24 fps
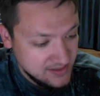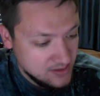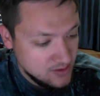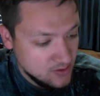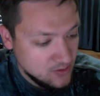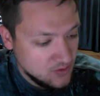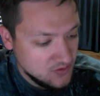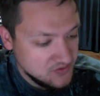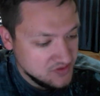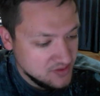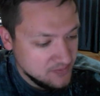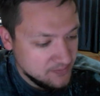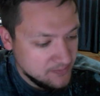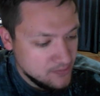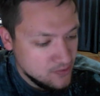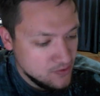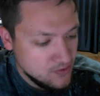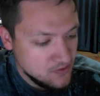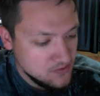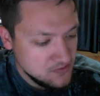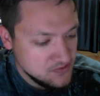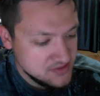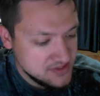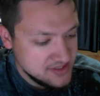go with the
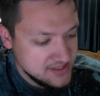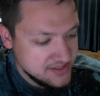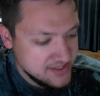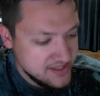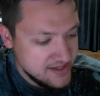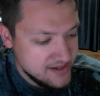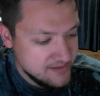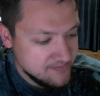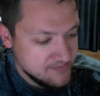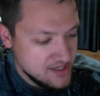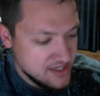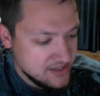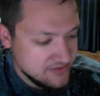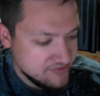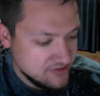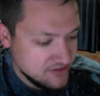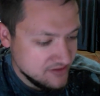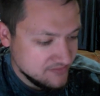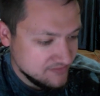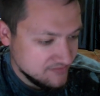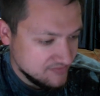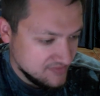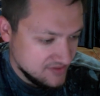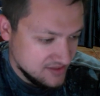Bulls in that
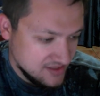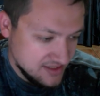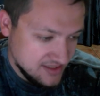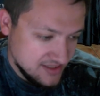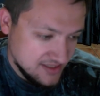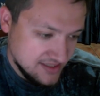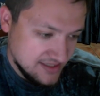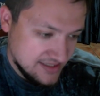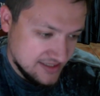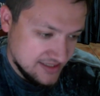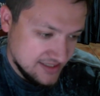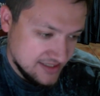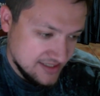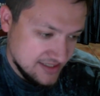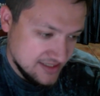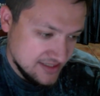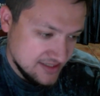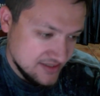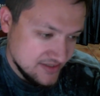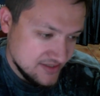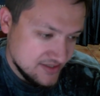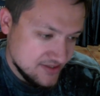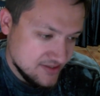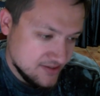matchup.
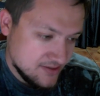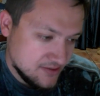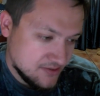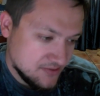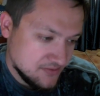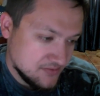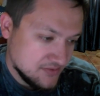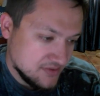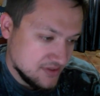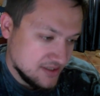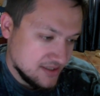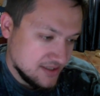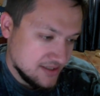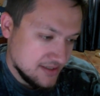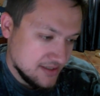So